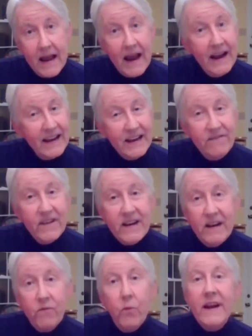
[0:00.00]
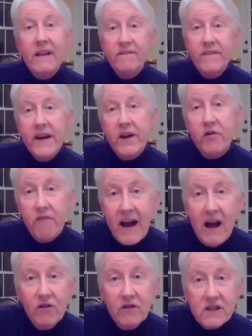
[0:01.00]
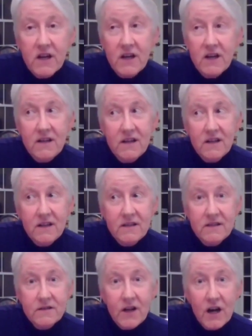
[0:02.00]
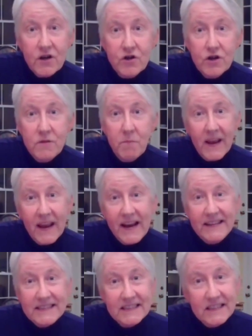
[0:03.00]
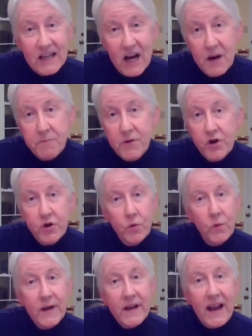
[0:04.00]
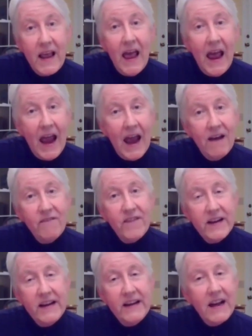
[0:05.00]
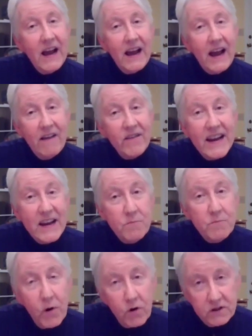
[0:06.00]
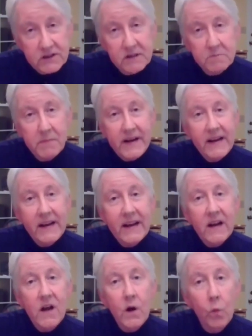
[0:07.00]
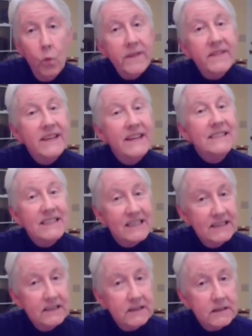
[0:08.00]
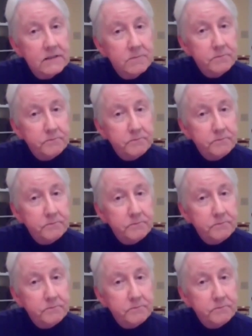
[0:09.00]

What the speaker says: And even if we can figure out a good place and time to do it, have an in-person meeting with distance.